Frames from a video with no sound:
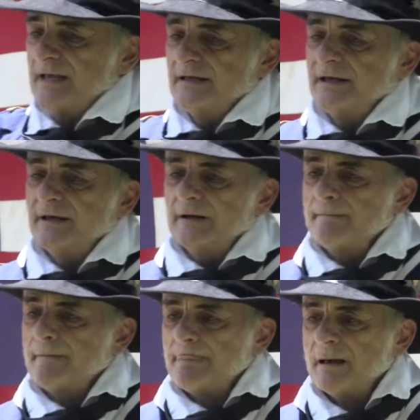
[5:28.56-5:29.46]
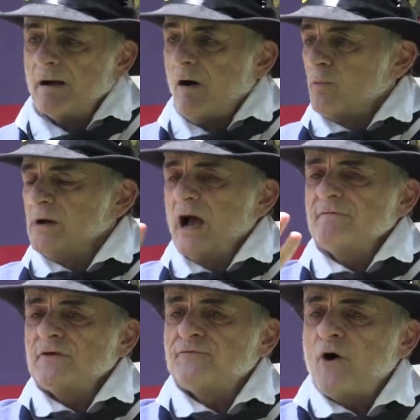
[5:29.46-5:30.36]
in here, where
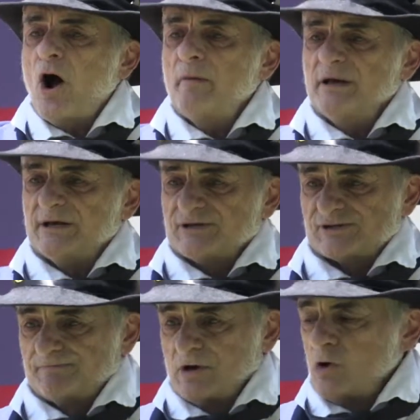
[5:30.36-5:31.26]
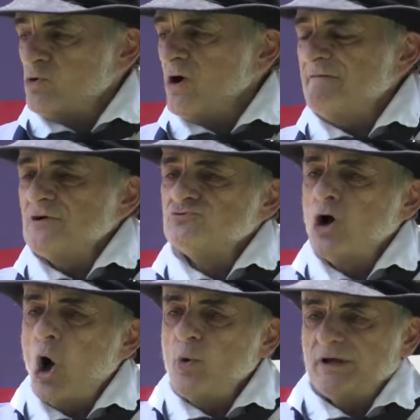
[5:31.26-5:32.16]
every farm is, where every
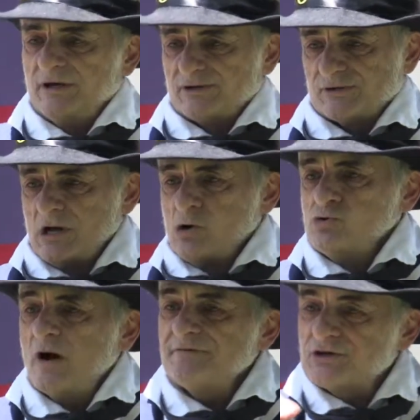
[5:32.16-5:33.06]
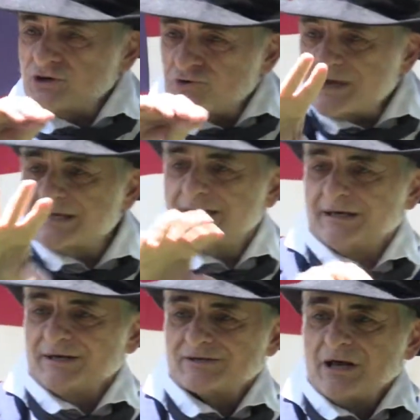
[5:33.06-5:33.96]
road is, where every creek
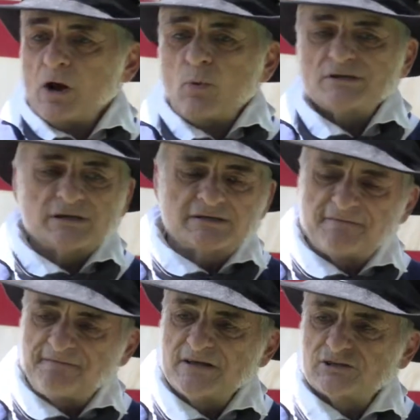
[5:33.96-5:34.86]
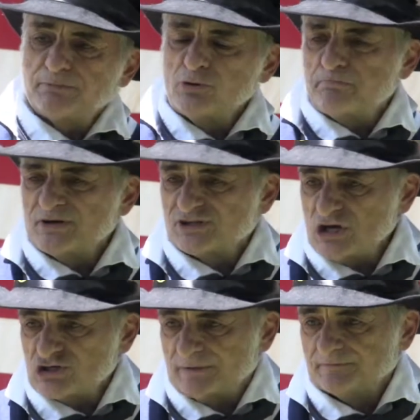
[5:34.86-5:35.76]
is, what's a defensible
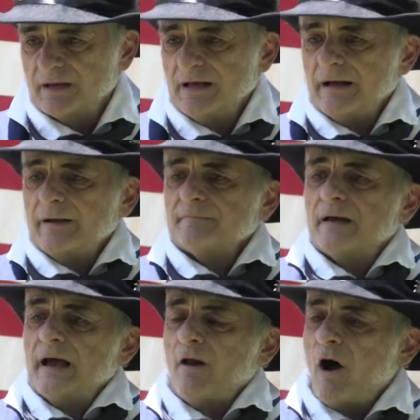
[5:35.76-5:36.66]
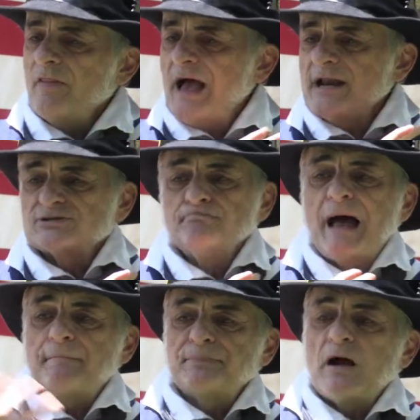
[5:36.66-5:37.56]
position. And all that is
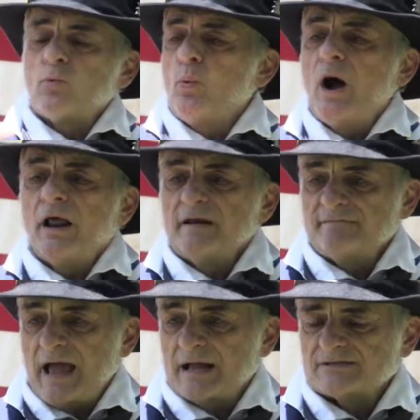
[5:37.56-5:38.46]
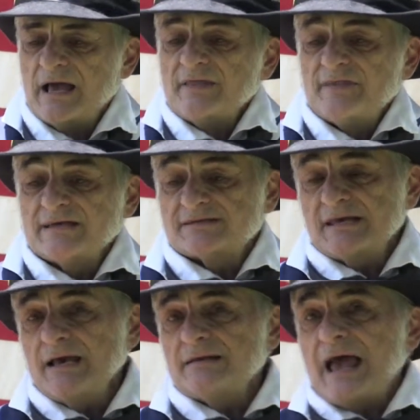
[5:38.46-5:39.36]
mapped out well in advance. They
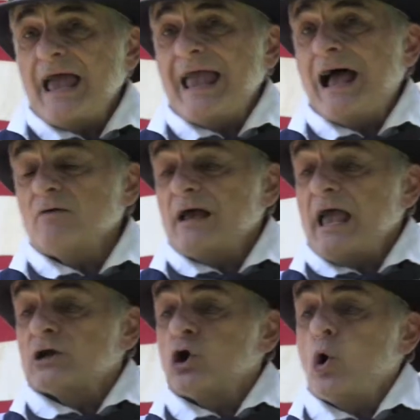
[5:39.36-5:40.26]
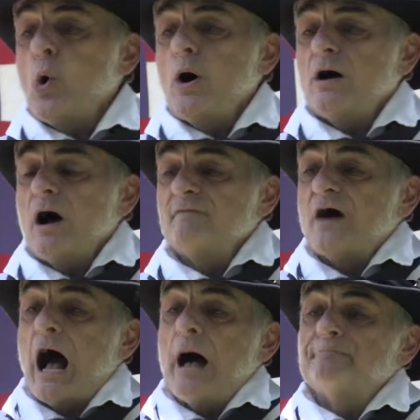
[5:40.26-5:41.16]
sent out a corps of
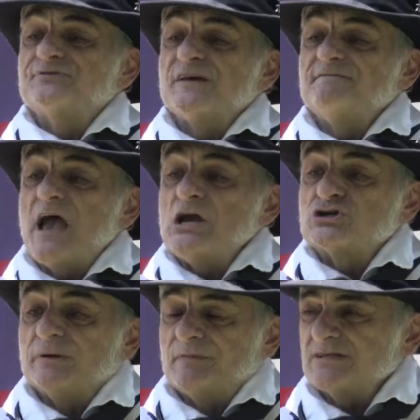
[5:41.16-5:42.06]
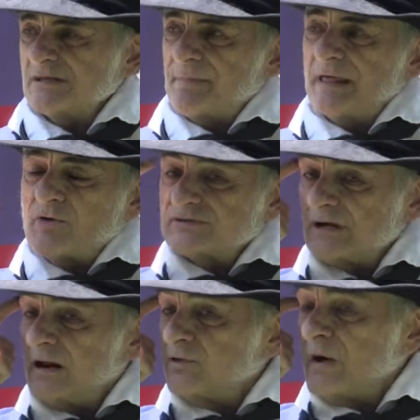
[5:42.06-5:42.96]
observation. This is something that was
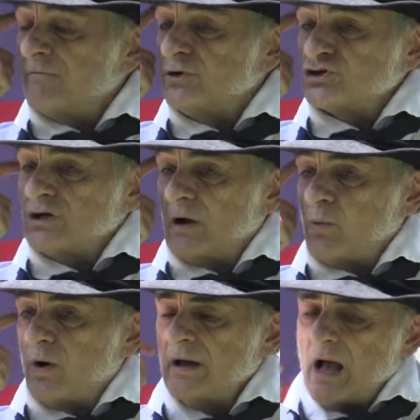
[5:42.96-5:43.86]
done in the Revolutionary War.